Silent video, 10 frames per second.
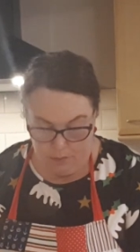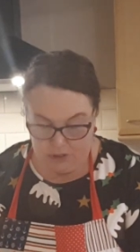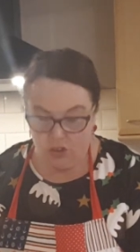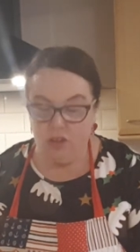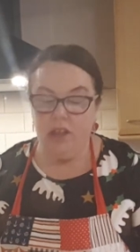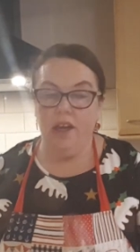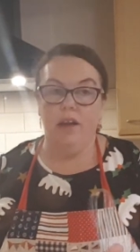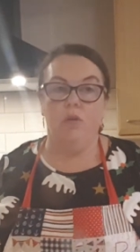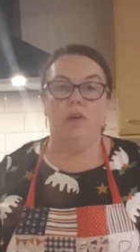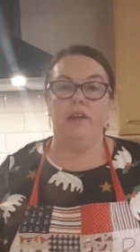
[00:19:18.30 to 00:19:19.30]
So the
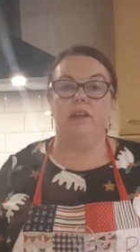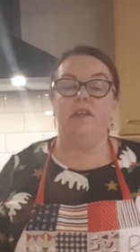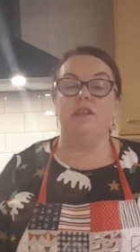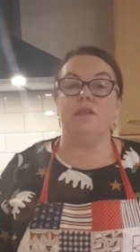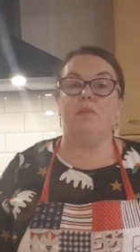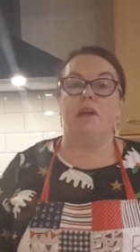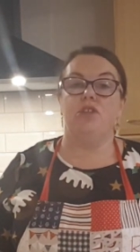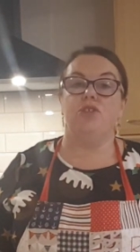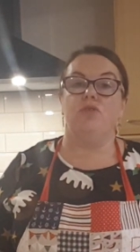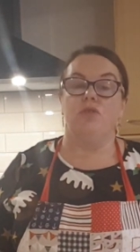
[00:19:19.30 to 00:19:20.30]
egg white, you need to make
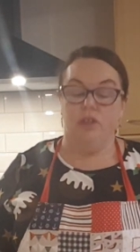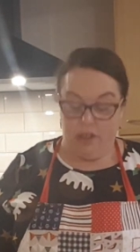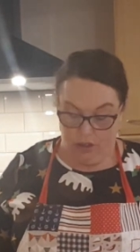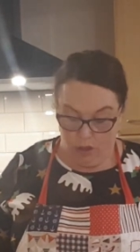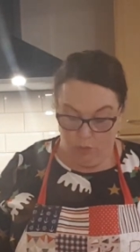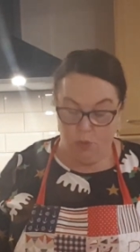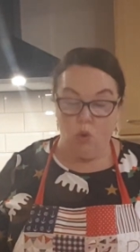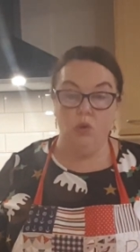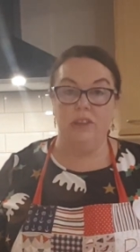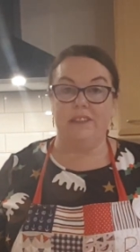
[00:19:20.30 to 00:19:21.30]
sure that your
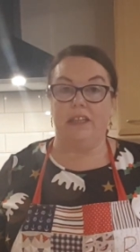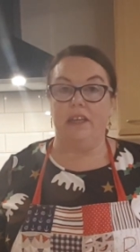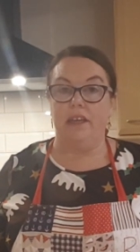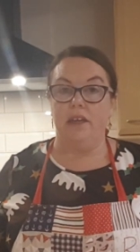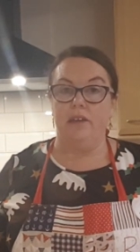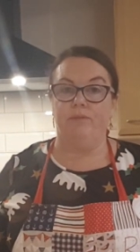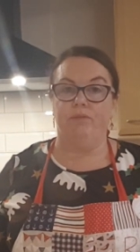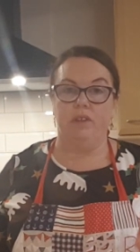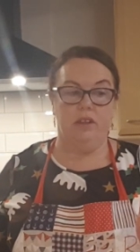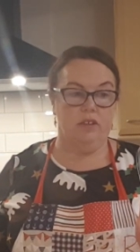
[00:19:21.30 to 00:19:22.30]
bowl is clean,
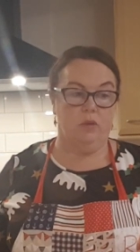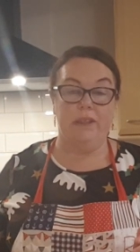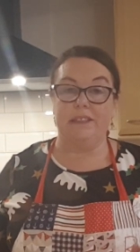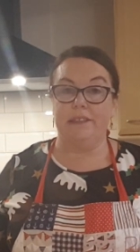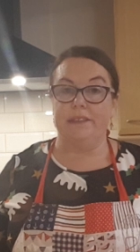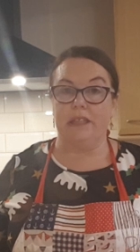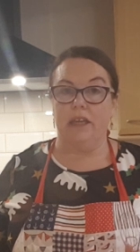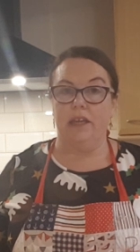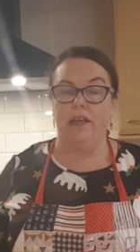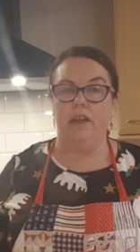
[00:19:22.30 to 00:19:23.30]
your whisk is
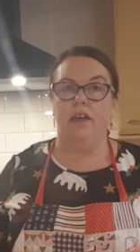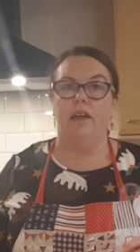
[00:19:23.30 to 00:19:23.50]
clean,